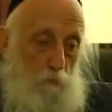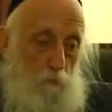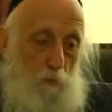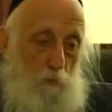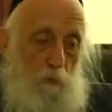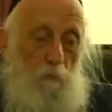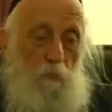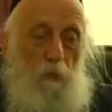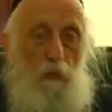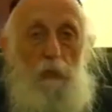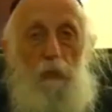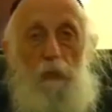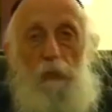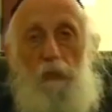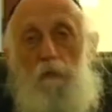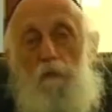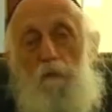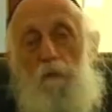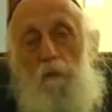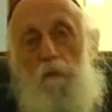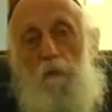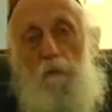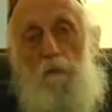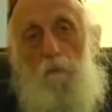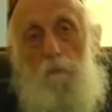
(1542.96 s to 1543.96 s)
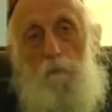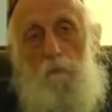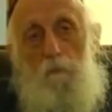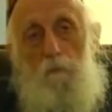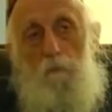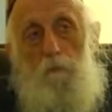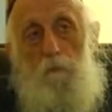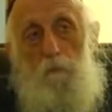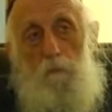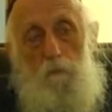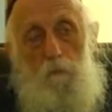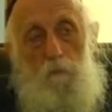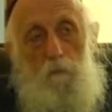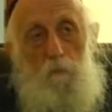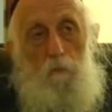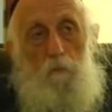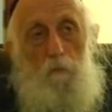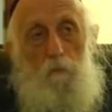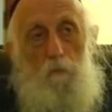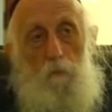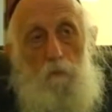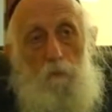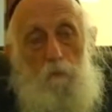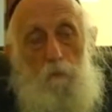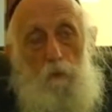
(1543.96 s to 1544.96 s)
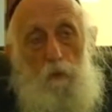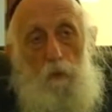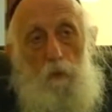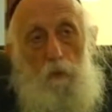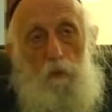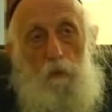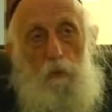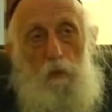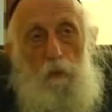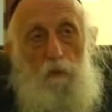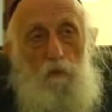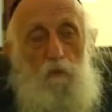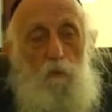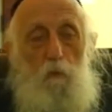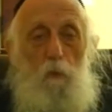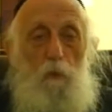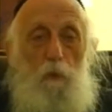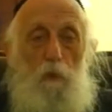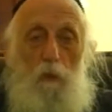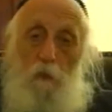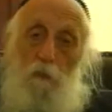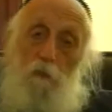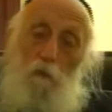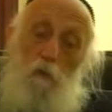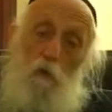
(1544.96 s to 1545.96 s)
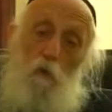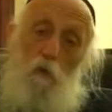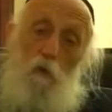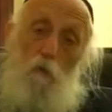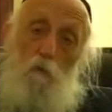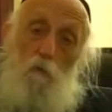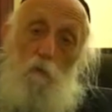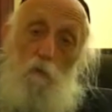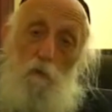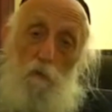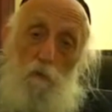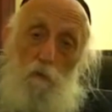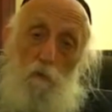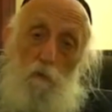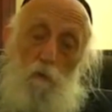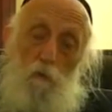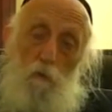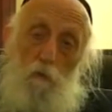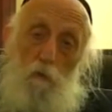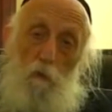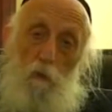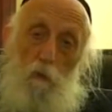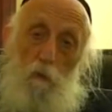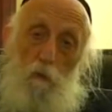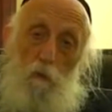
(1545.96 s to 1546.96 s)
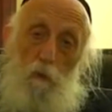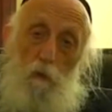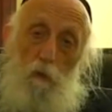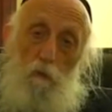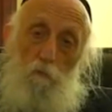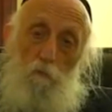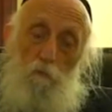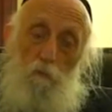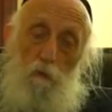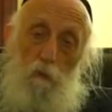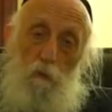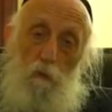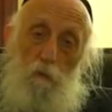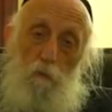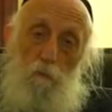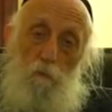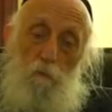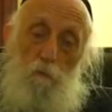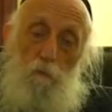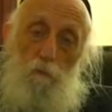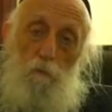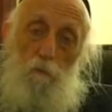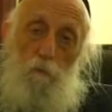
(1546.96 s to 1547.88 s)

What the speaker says: One might ask, how does relaxation fit into a Torah lifestyle?